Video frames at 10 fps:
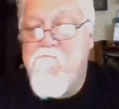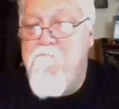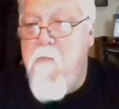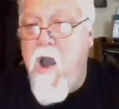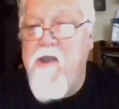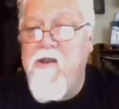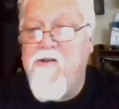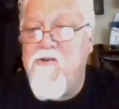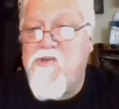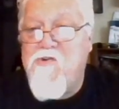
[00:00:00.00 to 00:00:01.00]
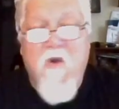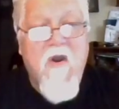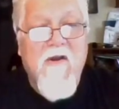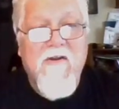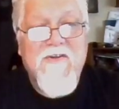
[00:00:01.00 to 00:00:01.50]
mighty
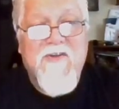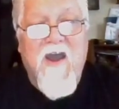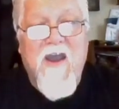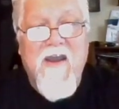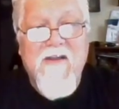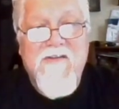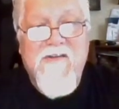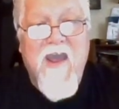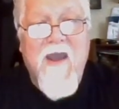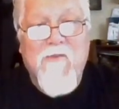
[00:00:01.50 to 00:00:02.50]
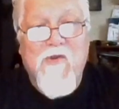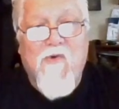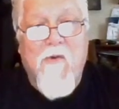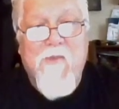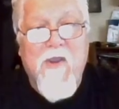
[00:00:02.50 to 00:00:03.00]
destroyer decides, damn the
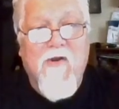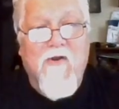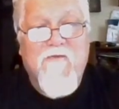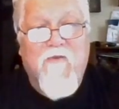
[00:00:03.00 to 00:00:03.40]
torpedoes,